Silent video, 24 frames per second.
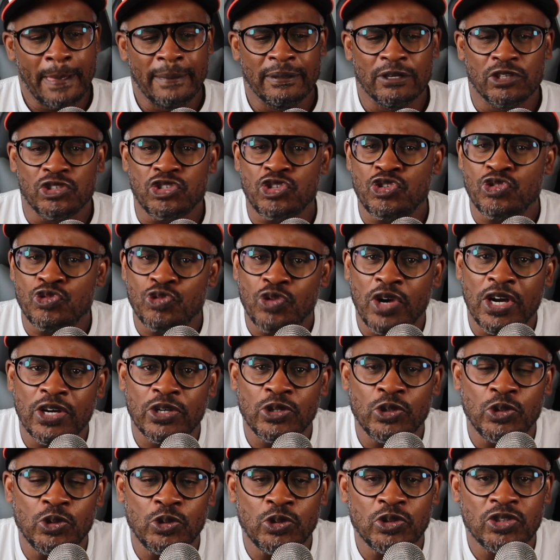
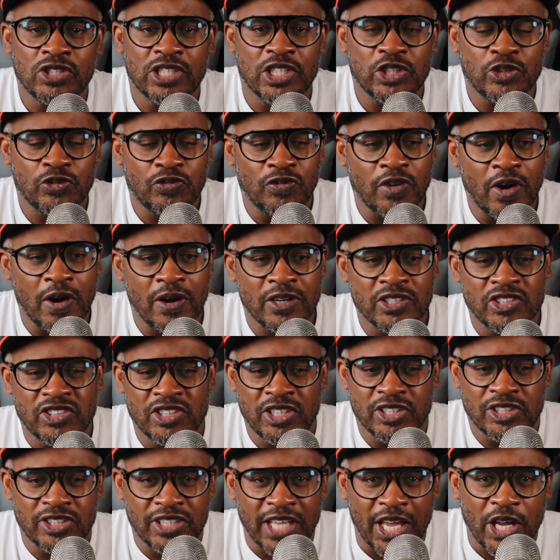struggles as far as
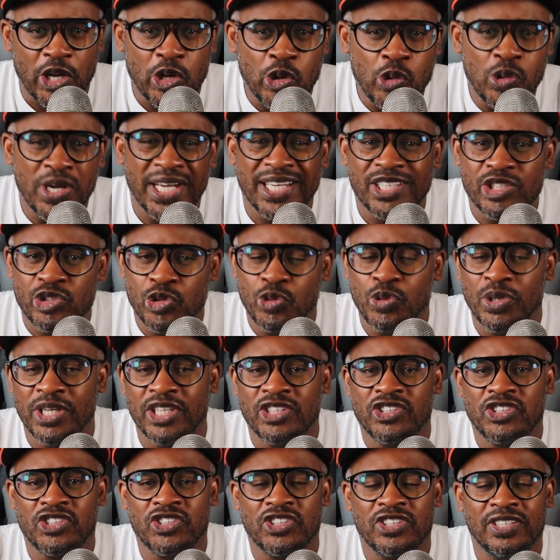just that quick
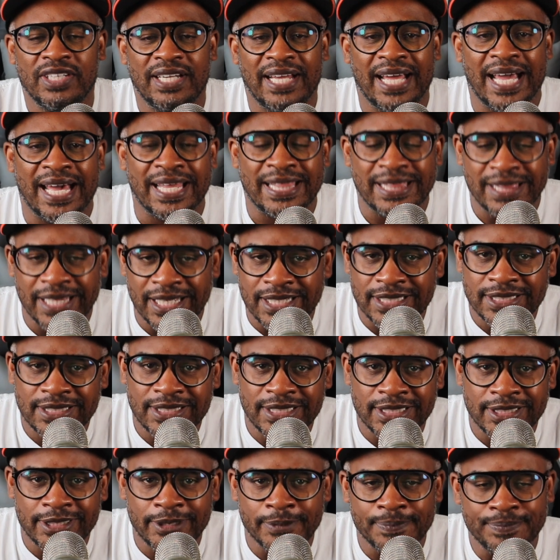twitch
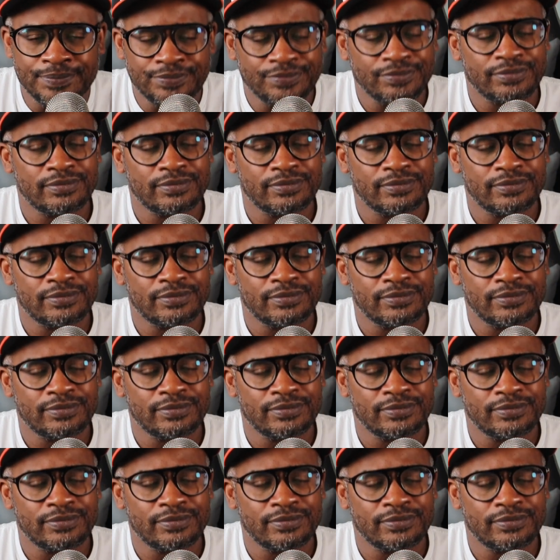athleticism.